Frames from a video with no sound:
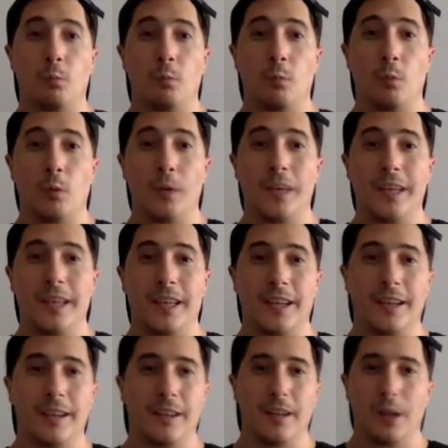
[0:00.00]
We
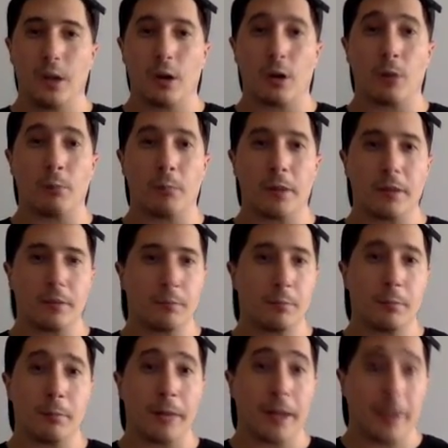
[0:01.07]
are but
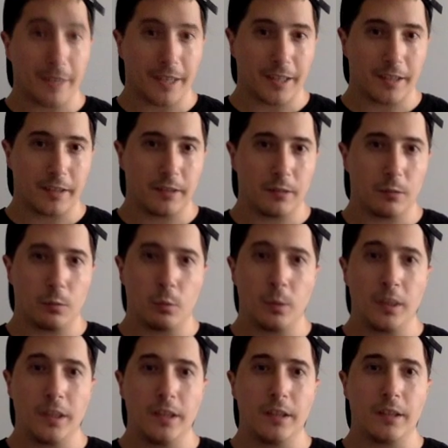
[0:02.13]
barbaric.
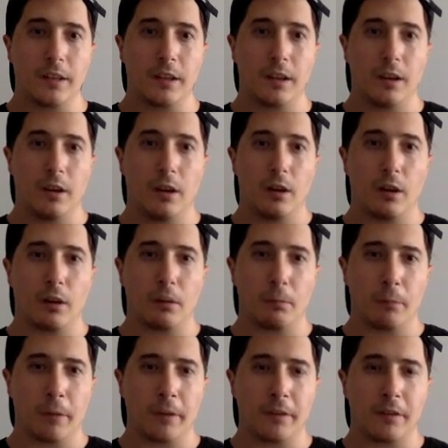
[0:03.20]
We are
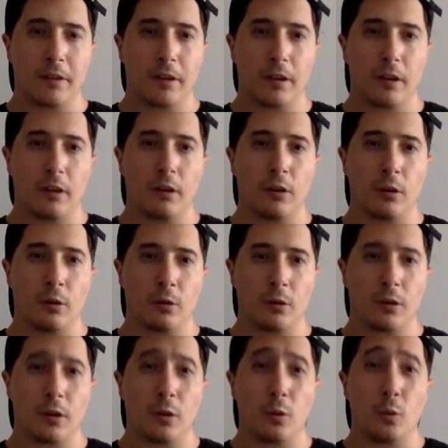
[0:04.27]
but
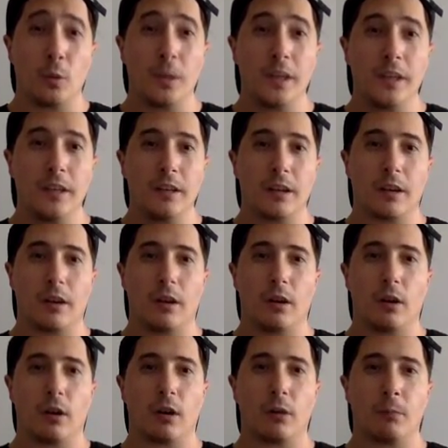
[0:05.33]
alone. We
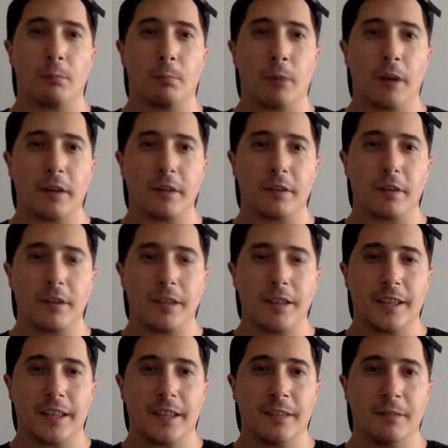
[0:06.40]
are but
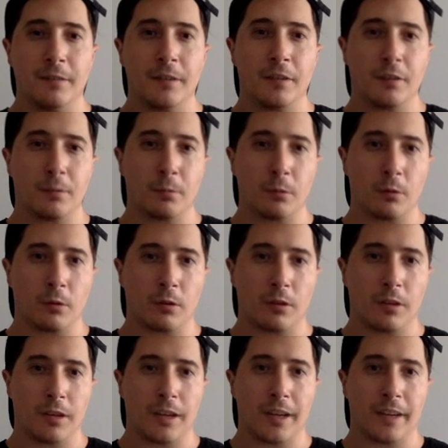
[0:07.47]
invisible,
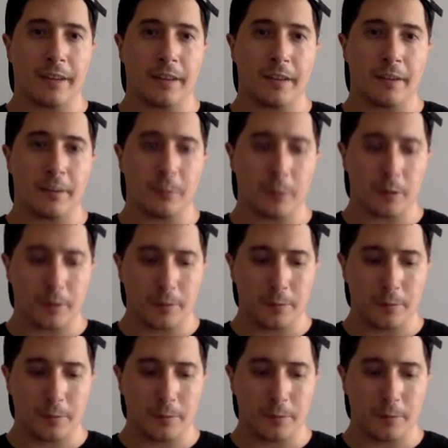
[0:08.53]
I tell you.